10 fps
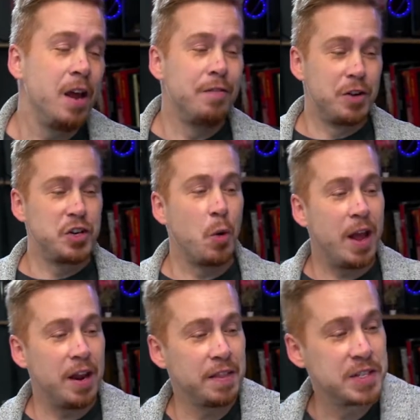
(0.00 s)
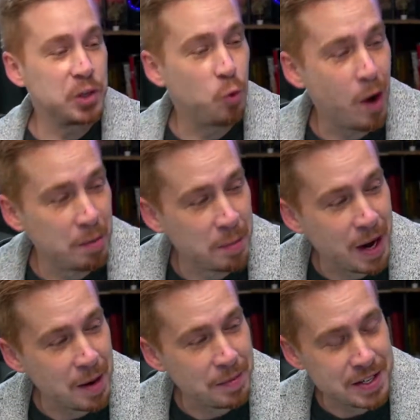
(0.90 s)
for donating this incredible
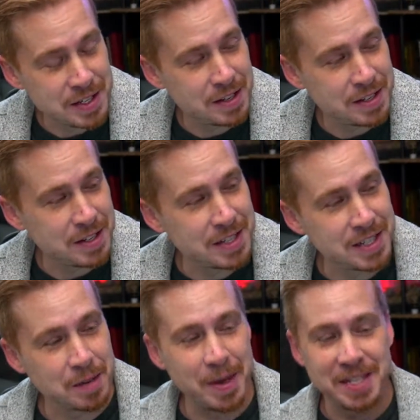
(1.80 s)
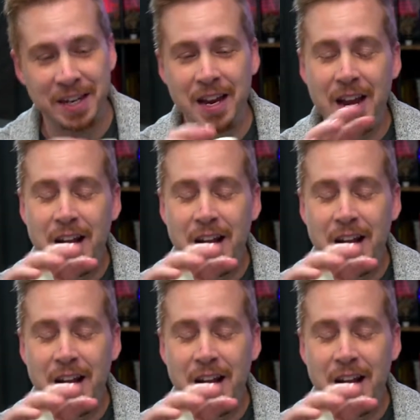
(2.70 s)
pipe. This is amazing.